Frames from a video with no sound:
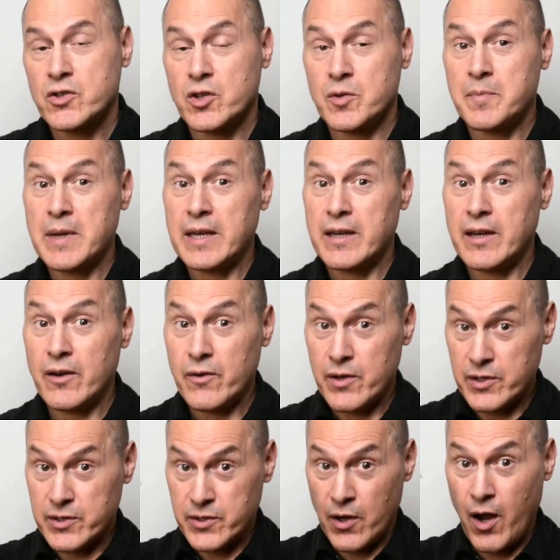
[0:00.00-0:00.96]
should be near
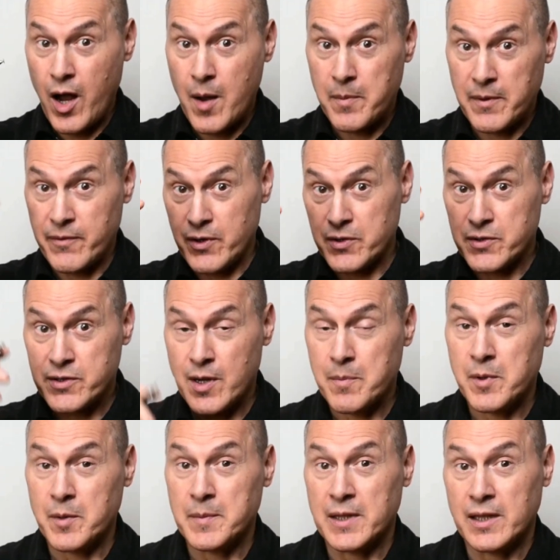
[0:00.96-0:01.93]
the top of your
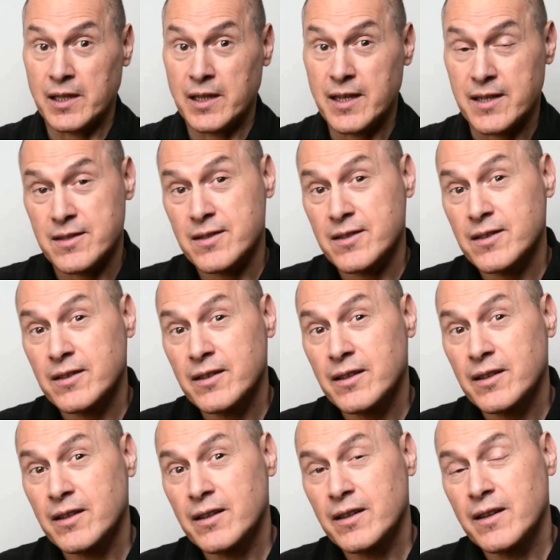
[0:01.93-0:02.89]
supplement list.
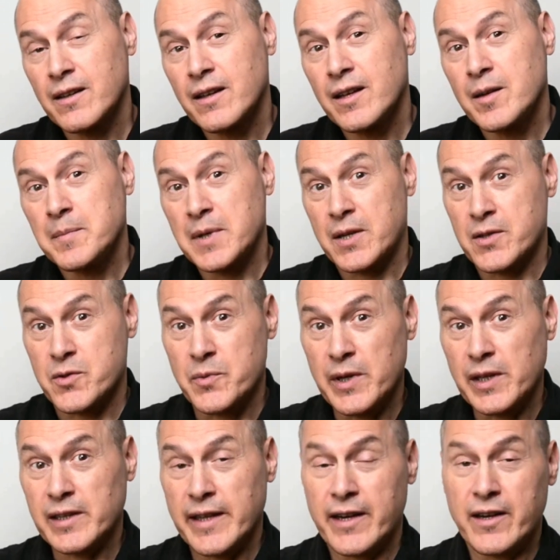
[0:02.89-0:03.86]
Because real